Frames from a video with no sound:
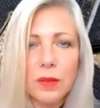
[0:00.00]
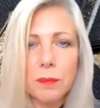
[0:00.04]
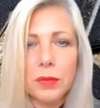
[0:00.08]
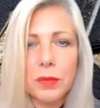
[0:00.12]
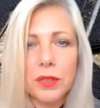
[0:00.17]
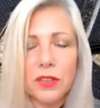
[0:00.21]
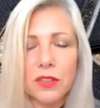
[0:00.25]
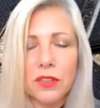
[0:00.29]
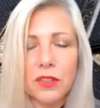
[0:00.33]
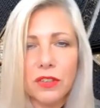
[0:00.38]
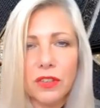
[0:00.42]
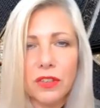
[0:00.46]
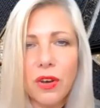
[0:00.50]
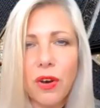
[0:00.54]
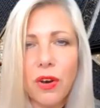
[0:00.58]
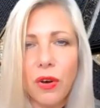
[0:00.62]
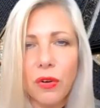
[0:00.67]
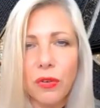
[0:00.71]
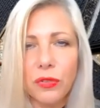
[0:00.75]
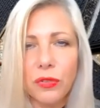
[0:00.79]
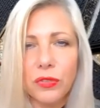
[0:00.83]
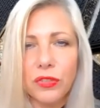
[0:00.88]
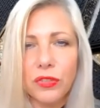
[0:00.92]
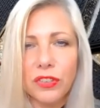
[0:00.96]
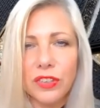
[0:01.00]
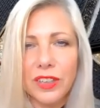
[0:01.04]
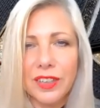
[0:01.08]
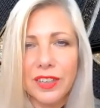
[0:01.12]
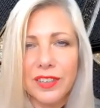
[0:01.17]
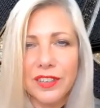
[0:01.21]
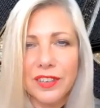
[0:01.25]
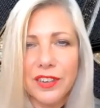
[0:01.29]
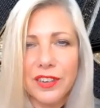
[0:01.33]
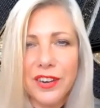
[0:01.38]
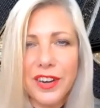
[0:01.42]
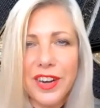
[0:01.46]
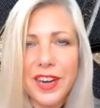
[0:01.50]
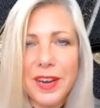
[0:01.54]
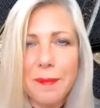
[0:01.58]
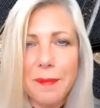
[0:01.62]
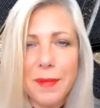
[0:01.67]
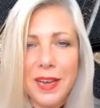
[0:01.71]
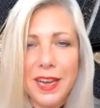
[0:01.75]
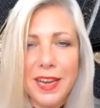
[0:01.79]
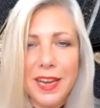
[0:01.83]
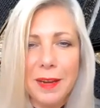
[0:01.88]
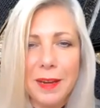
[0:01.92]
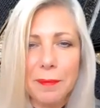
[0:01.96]
but soft and
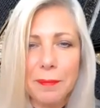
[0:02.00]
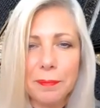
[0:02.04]
creamy."